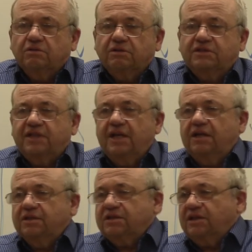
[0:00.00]
The Senate
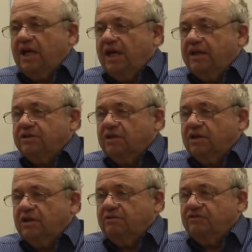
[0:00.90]
is in the hands
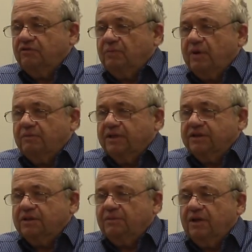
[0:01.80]
of the
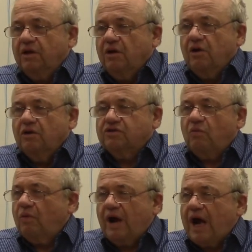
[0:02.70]
Republicans. I mean,
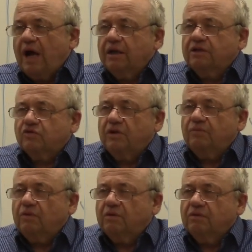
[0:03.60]
so how did
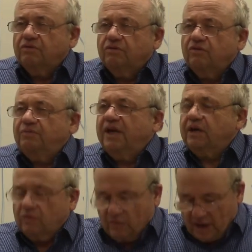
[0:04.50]
Trump do
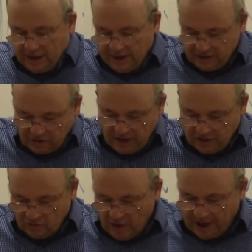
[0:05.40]
better? Well,
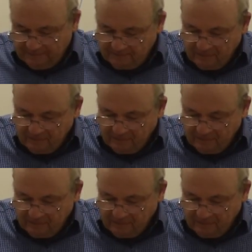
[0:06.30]
here's why.